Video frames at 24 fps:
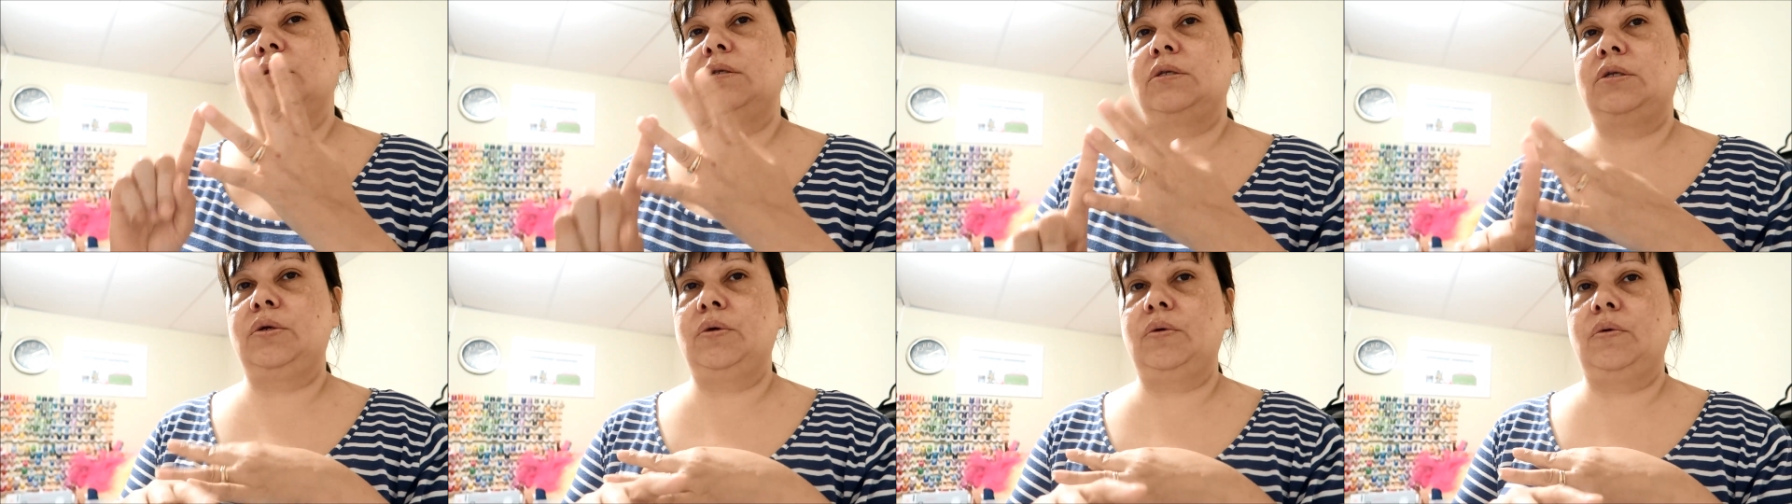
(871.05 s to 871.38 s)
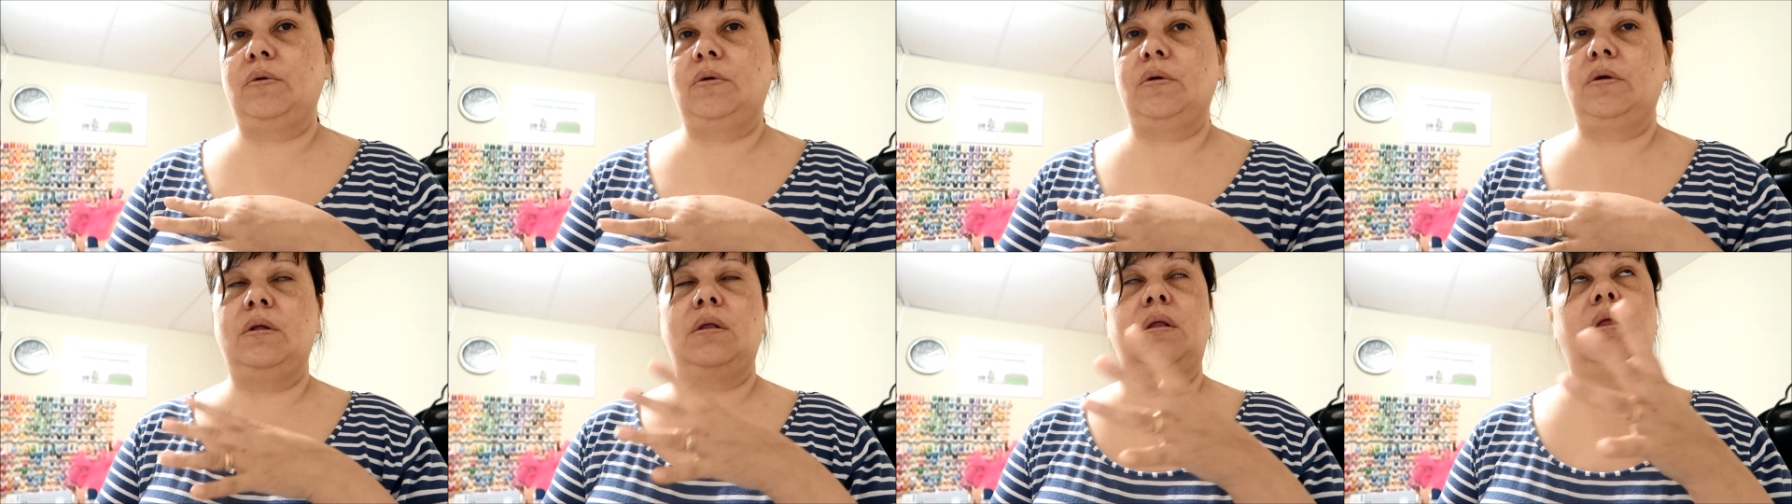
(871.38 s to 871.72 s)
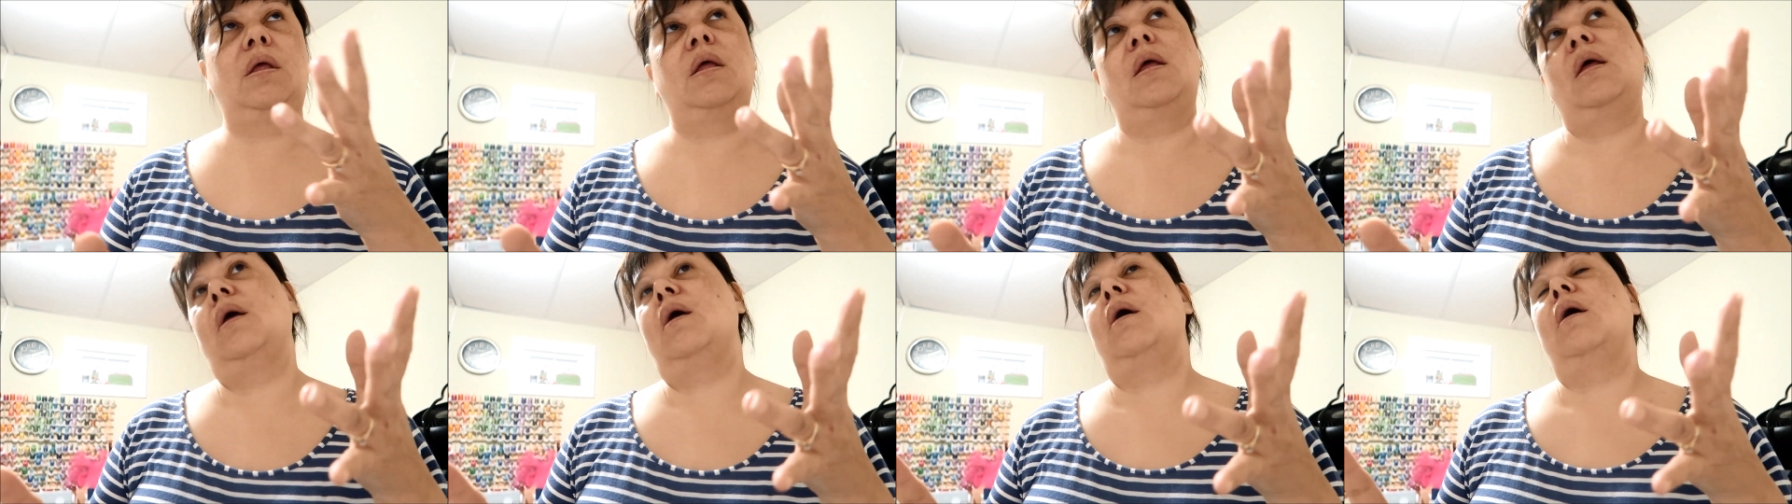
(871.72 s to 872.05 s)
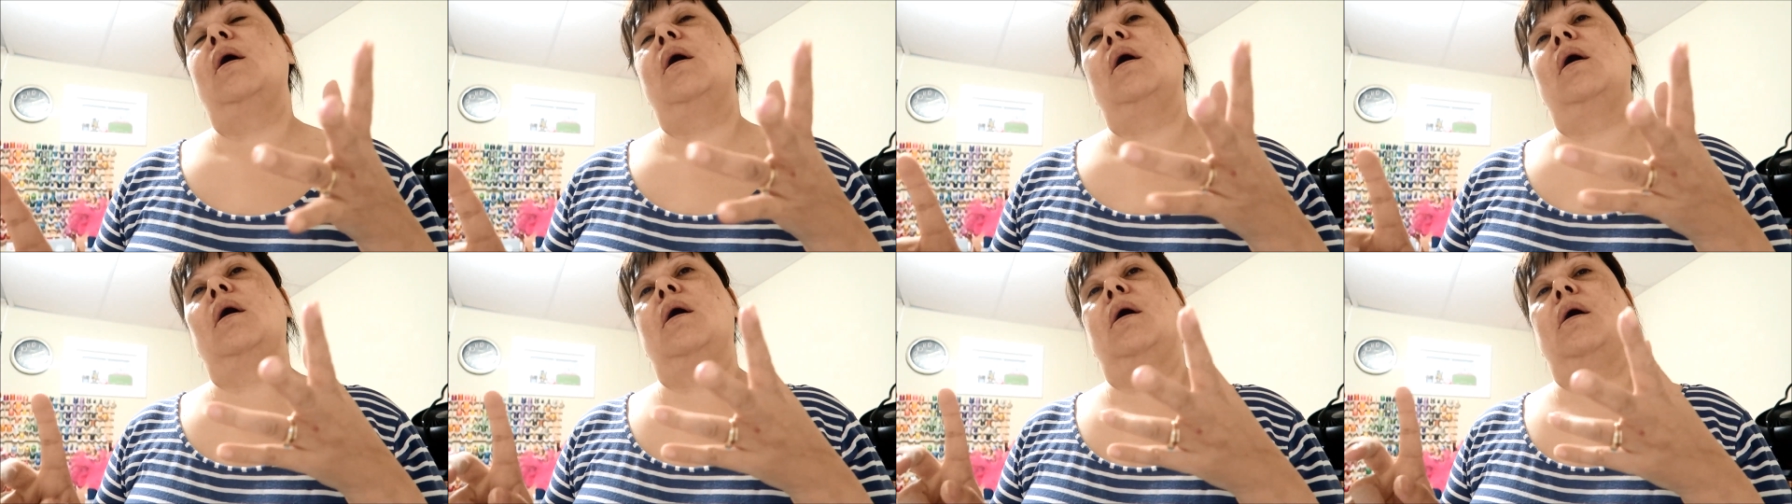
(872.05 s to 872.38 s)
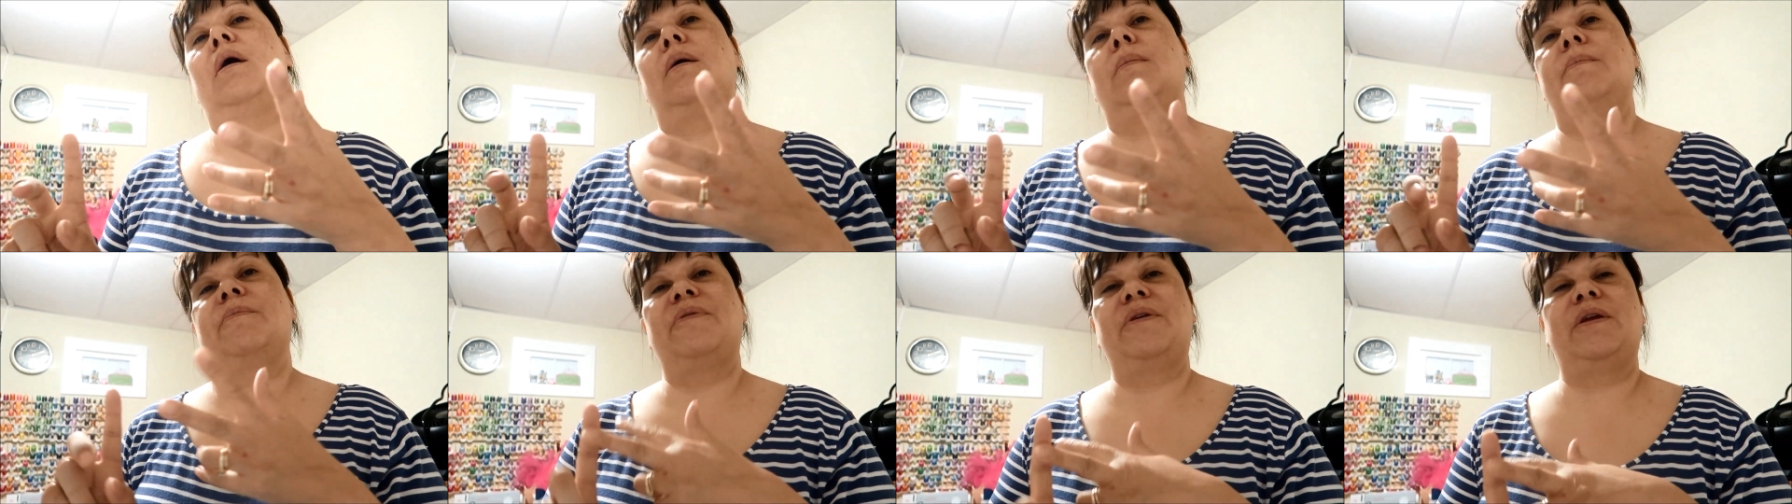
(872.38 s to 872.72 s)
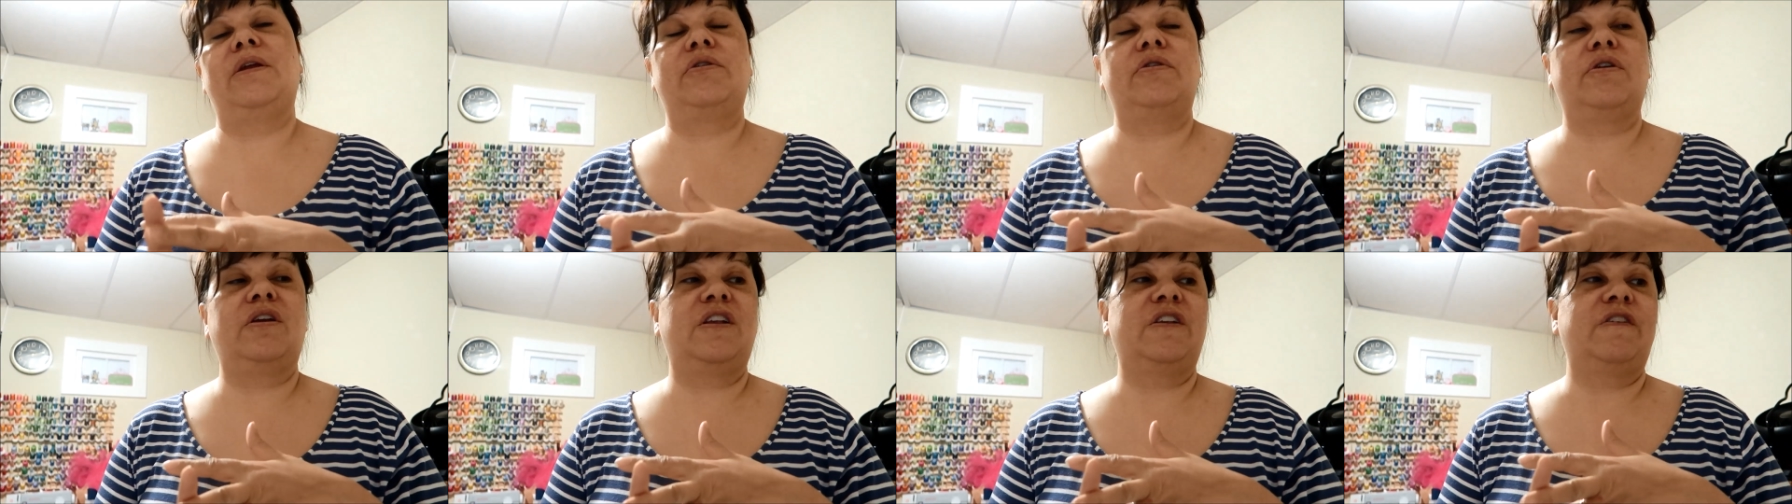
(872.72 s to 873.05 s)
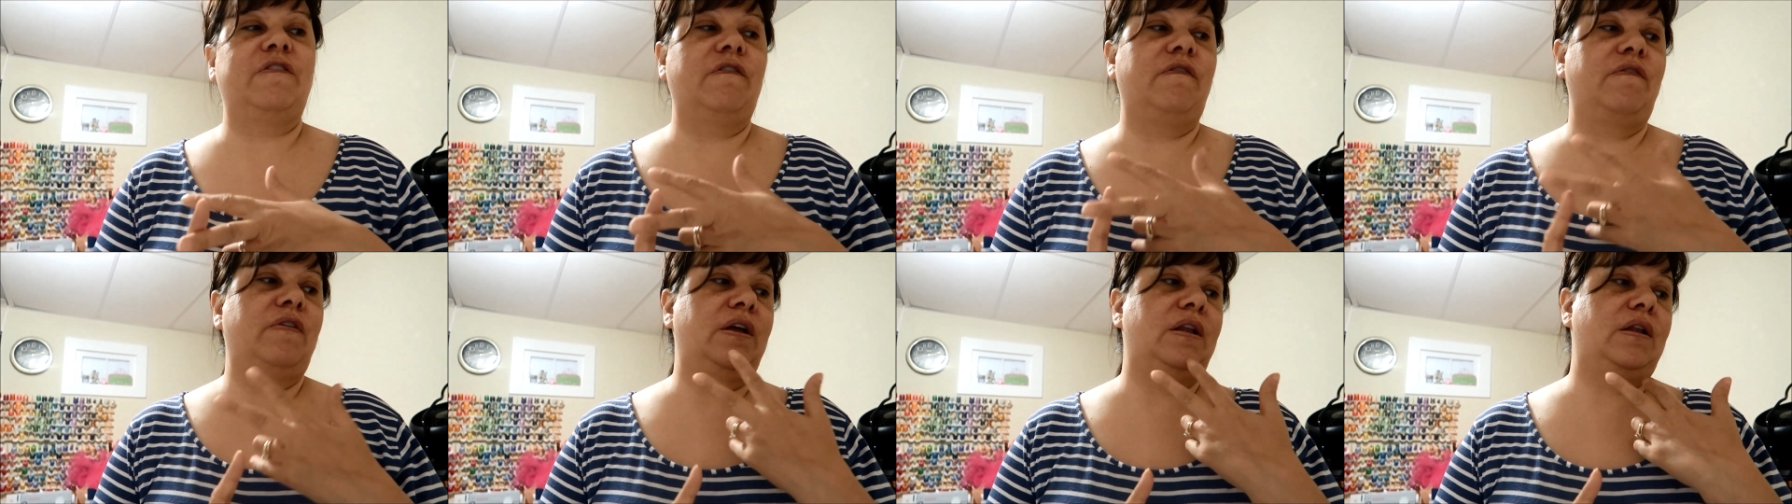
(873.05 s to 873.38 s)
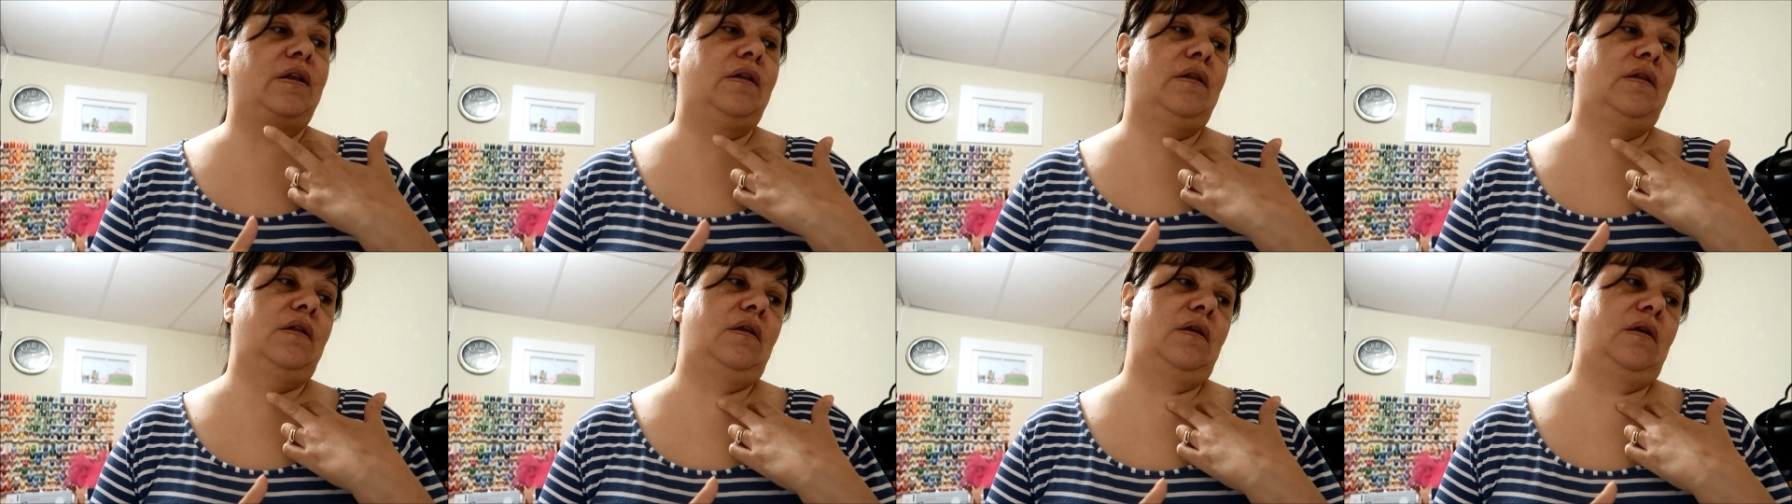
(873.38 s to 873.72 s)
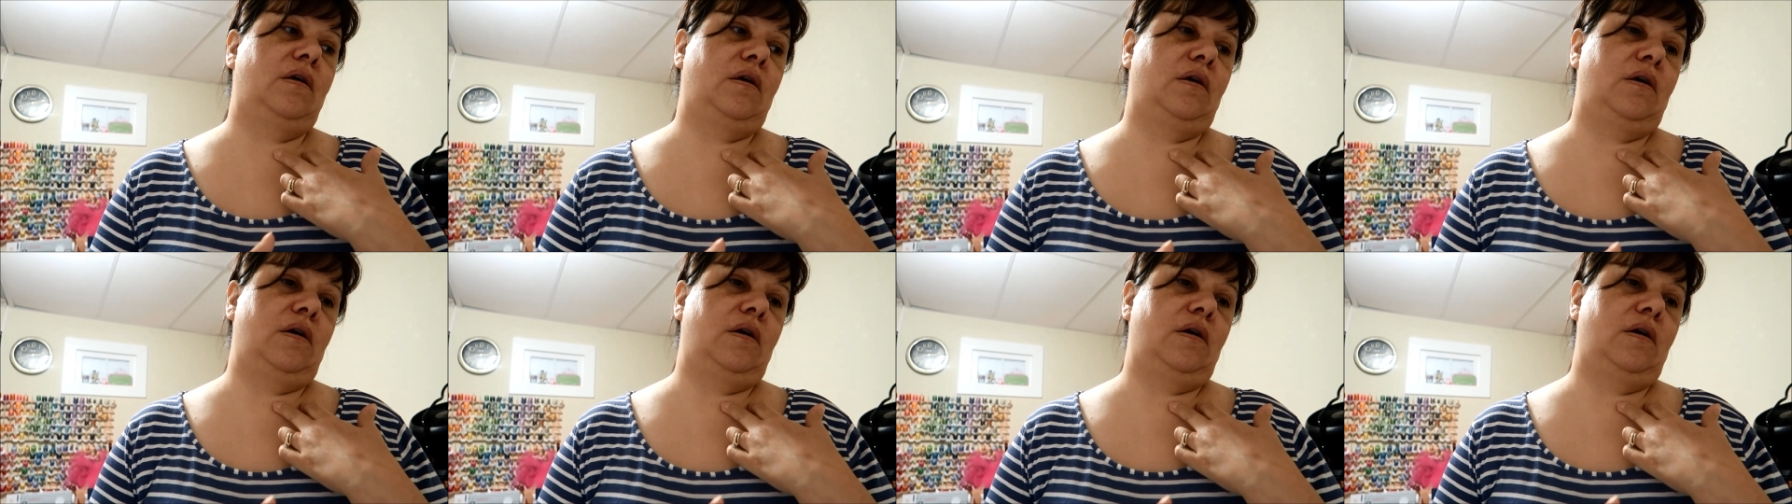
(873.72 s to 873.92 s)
tulle, heat transfer vinyl.